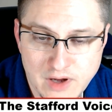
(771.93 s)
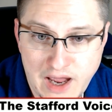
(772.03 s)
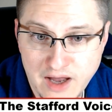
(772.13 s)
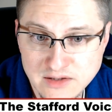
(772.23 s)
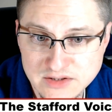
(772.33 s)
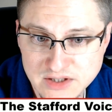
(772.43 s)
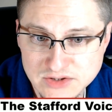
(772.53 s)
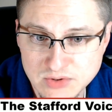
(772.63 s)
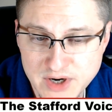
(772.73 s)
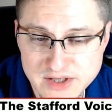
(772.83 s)
Al
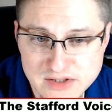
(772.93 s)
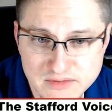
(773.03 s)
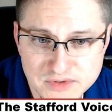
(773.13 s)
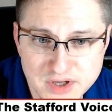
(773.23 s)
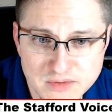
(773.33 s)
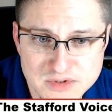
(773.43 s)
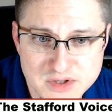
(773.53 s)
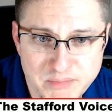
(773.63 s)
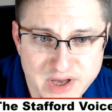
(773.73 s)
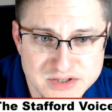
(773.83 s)
says 2017 was
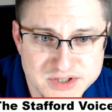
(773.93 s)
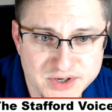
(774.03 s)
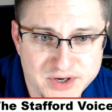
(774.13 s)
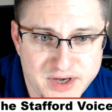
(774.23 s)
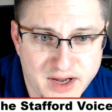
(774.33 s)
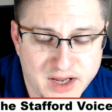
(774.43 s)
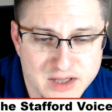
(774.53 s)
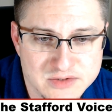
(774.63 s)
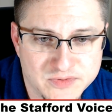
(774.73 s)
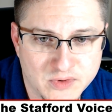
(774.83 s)
the best year in
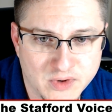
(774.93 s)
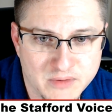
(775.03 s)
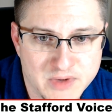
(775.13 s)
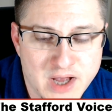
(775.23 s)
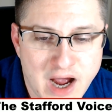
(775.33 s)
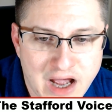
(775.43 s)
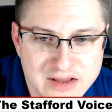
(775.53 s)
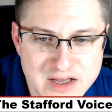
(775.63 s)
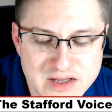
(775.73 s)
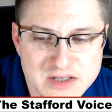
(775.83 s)
decades for him. I
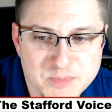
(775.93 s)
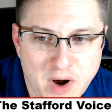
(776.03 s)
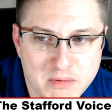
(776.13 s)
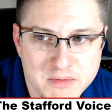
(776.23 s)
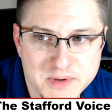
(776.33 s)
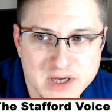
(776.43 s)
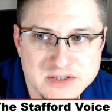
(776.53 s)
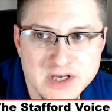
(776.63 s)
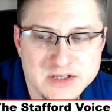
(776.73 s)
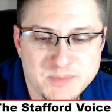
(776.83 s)
think that's probably
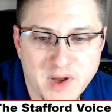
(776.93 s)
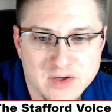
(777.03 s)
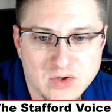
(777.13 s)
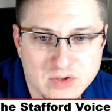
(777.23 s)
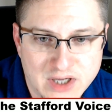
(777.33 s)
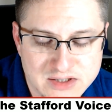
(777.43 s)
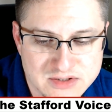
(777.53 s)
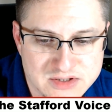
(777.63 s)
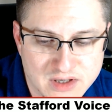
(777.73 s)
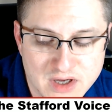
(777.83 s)
because he spent
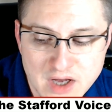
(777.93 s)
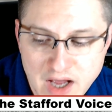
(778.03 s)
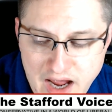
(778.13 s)
2007.